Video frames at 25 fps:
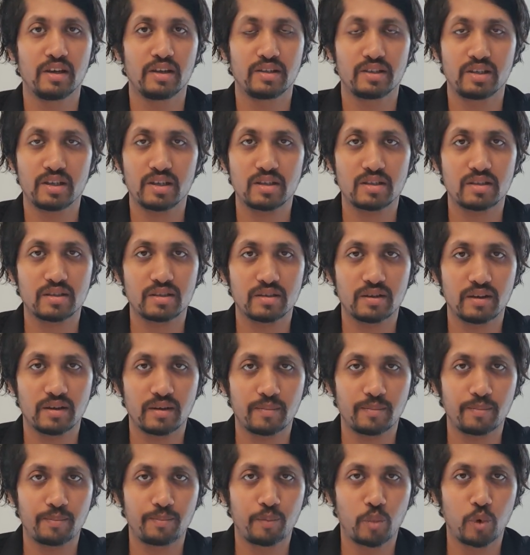Just
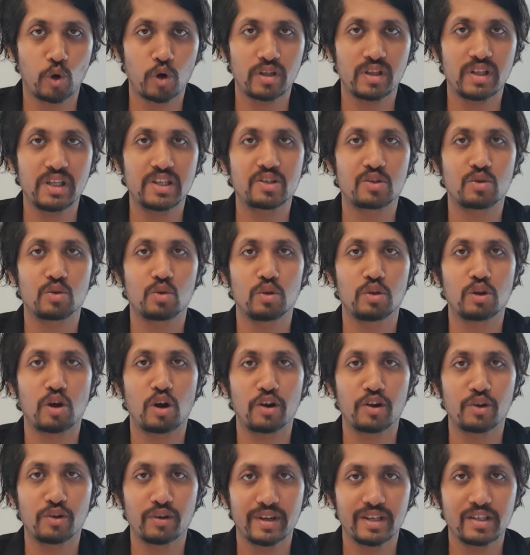put this tool
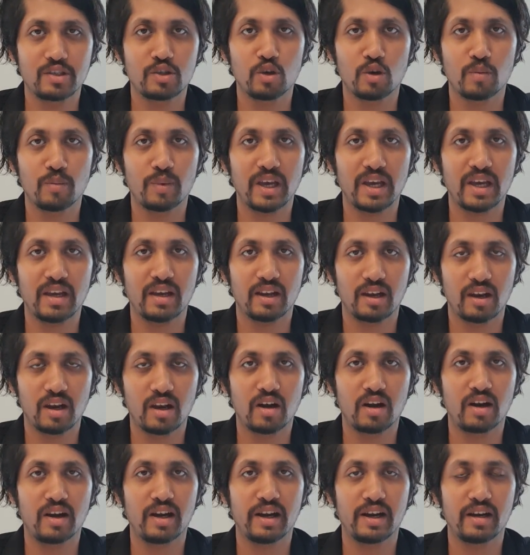on your resume,
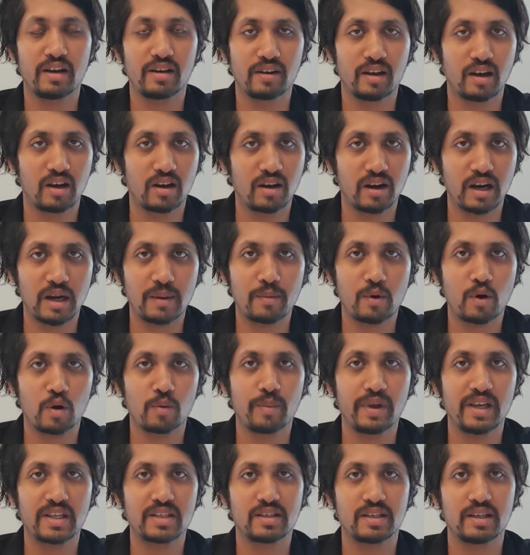learn it, learn about
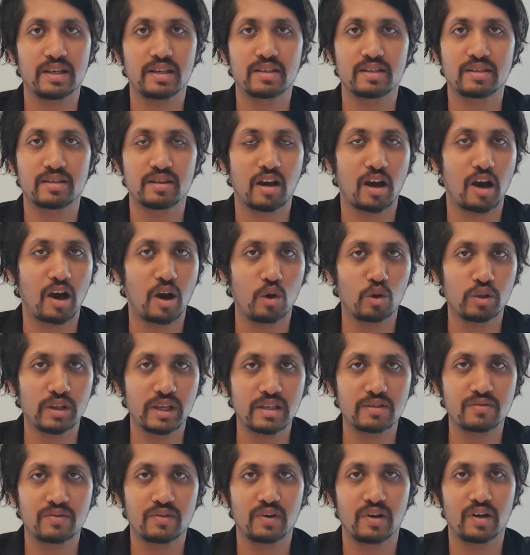basics, how
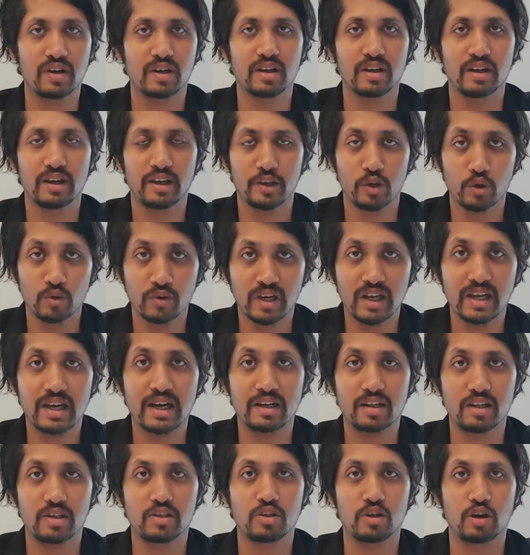things work, you will
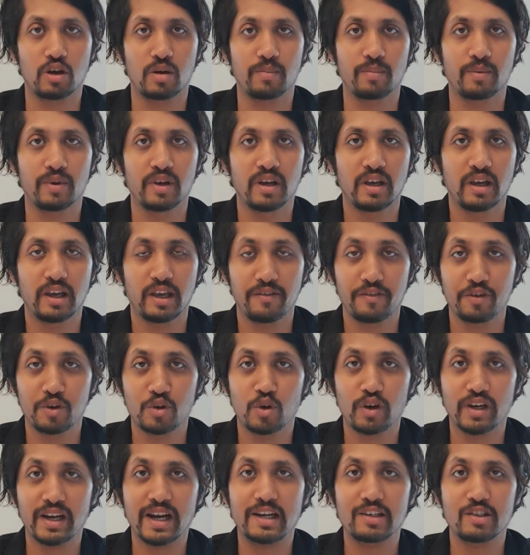get the job. If you
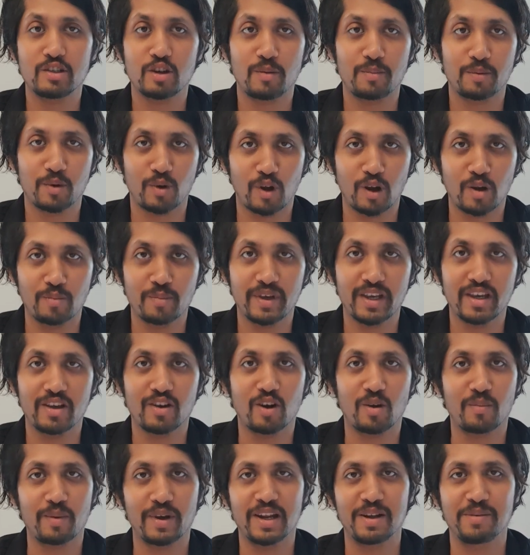don't get job, call me
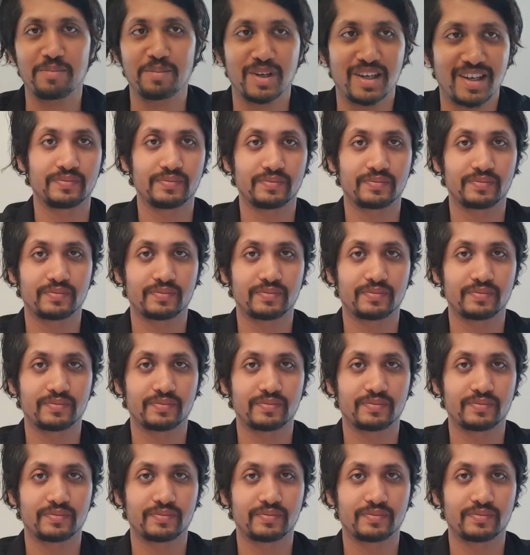on my number.